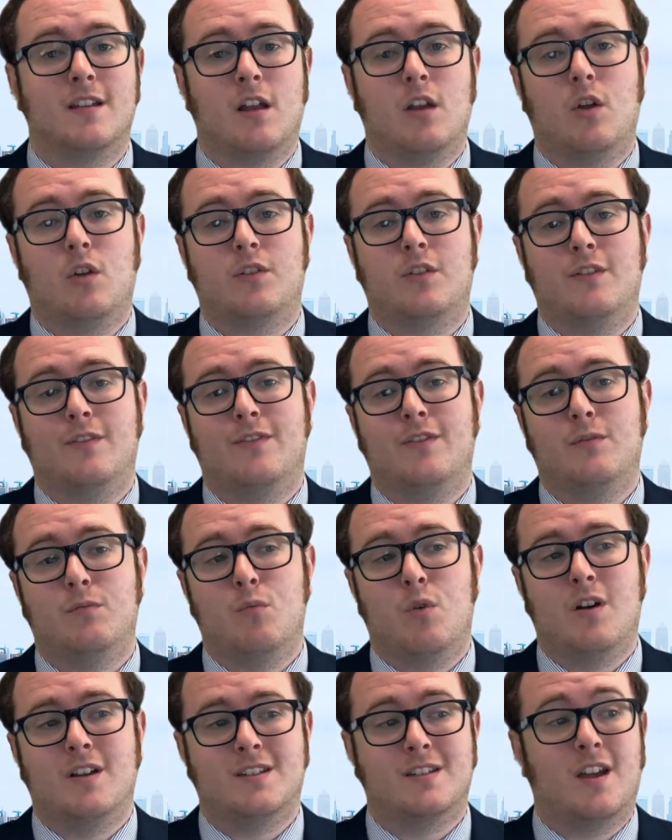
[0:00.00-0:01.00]
a lot of
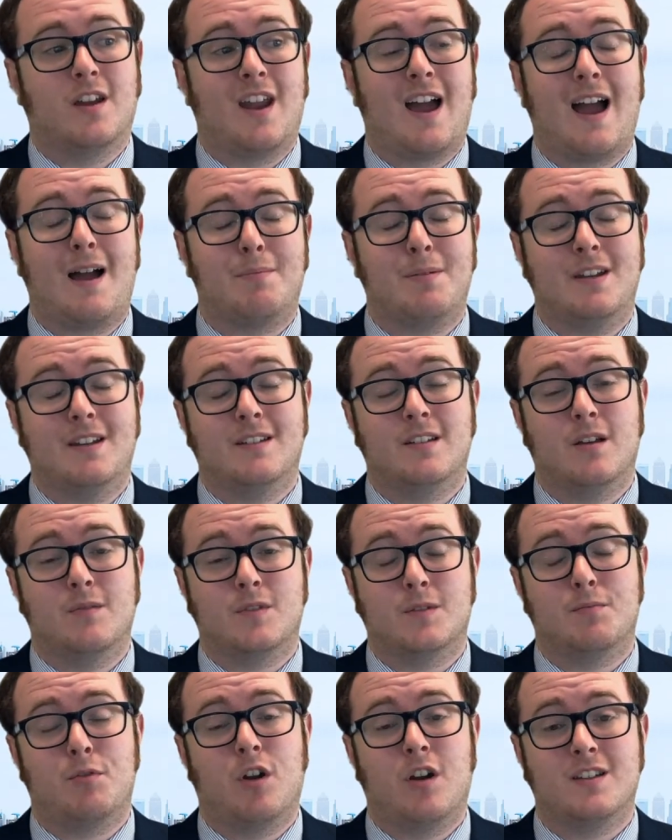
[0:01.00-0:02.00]
what is going to happen in
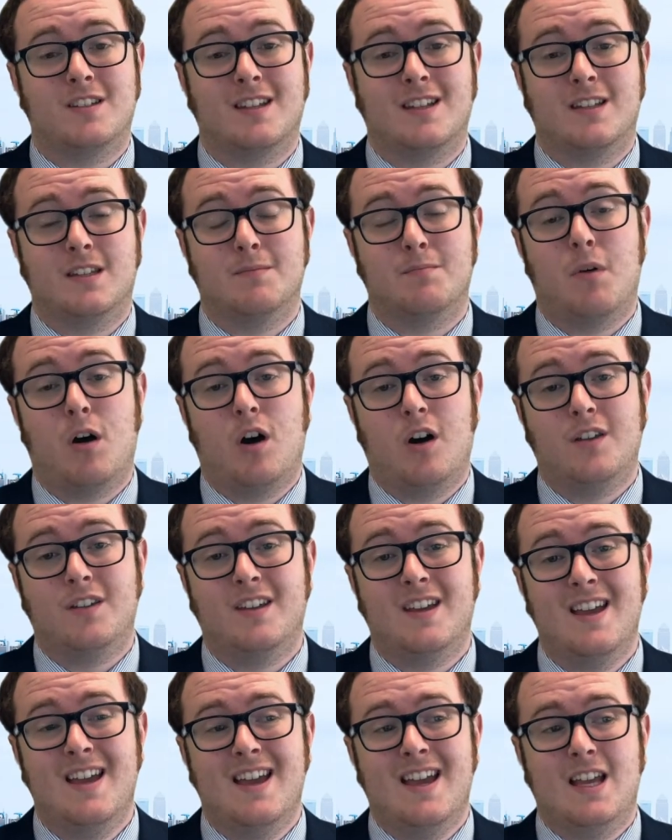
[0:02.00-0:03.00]
terms of pricing and demand
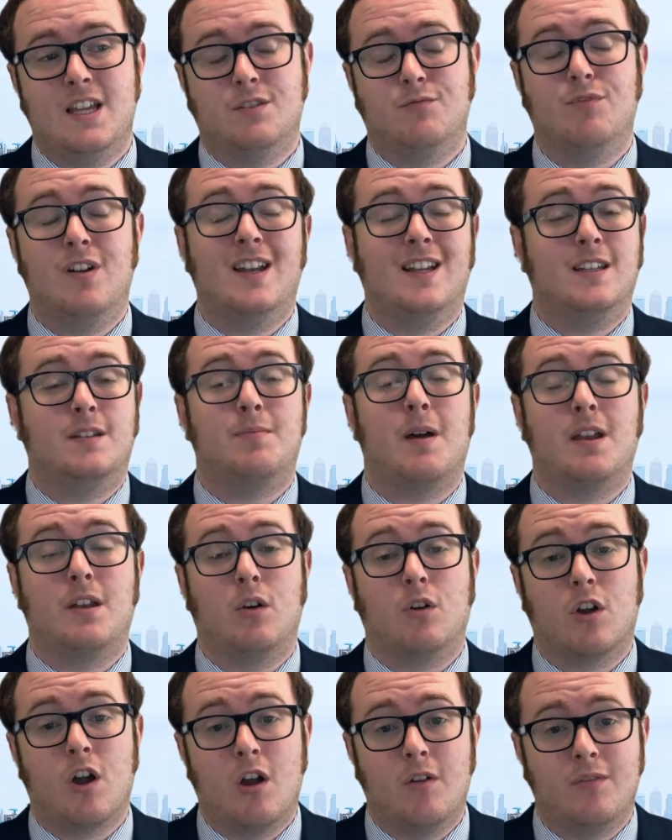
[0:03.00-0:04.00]
is really dependent
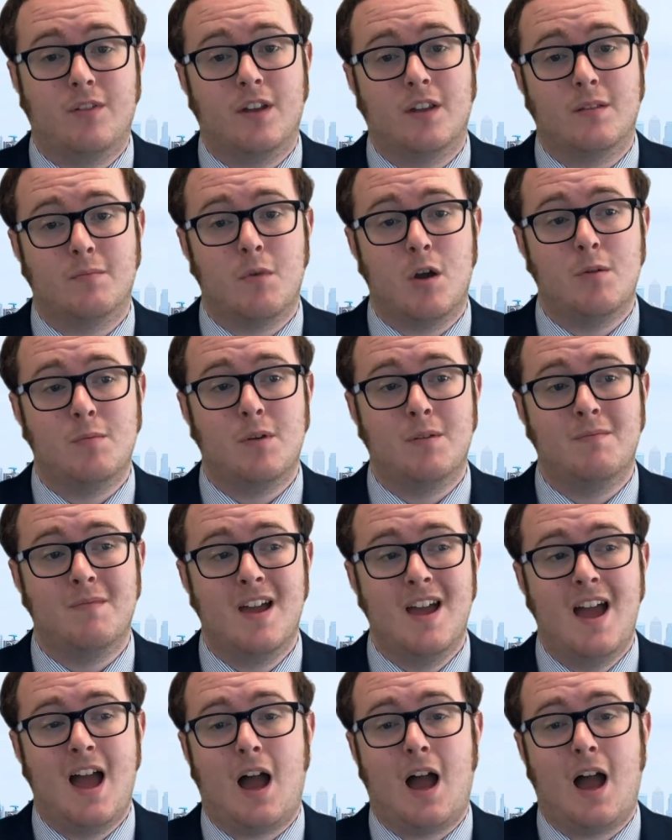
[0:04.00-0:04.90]
on COVID at the moment,